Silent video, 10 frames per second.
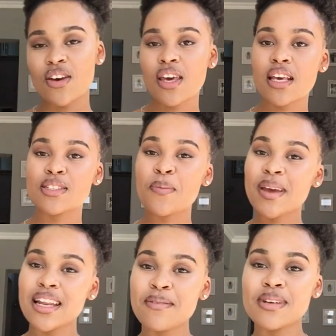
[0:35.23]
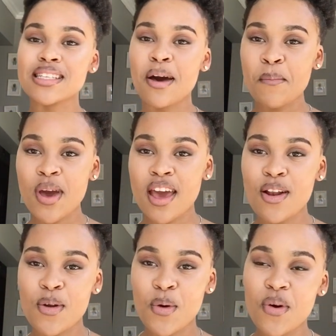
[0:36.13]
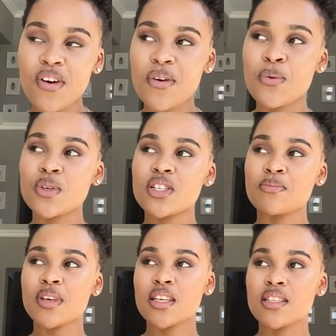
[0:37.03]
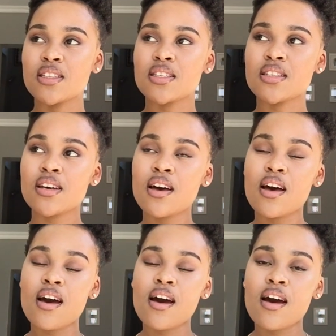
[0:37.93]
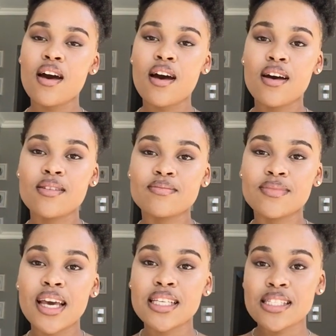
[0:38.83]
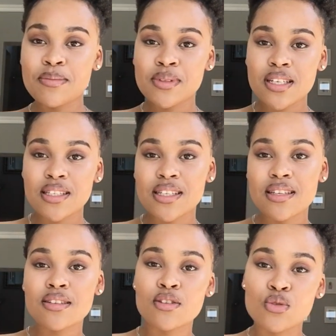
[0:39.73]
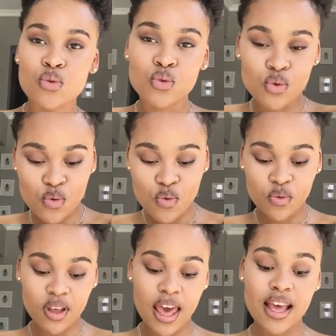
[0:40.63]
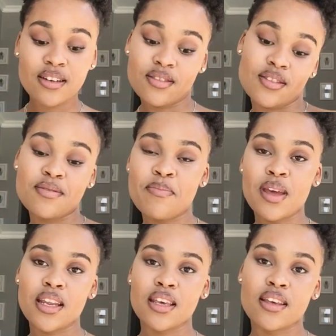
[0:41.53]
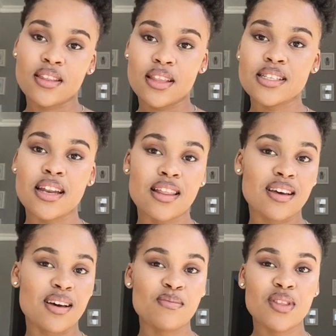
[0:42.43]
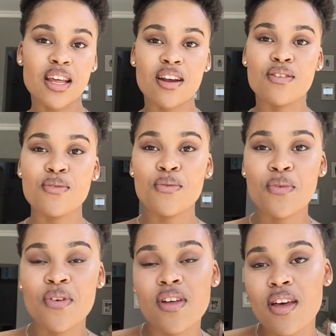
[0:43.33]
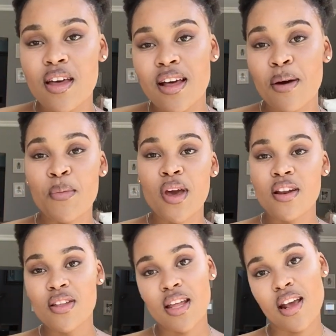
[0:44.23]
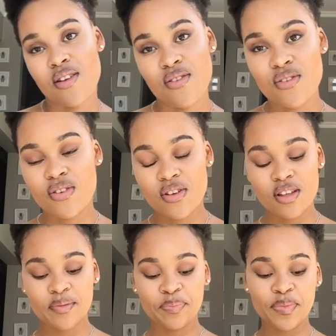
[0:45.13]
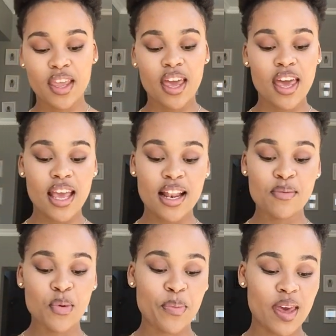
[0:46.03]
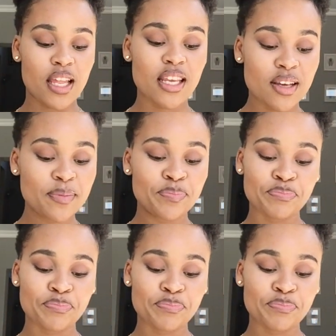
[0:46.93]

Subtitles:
Okay, so my name is Gamohelo, which means acceptance in Sesotho and in Pedi. There's another Gamo that I know, Gamohelo that I know. Iling mo Pedi.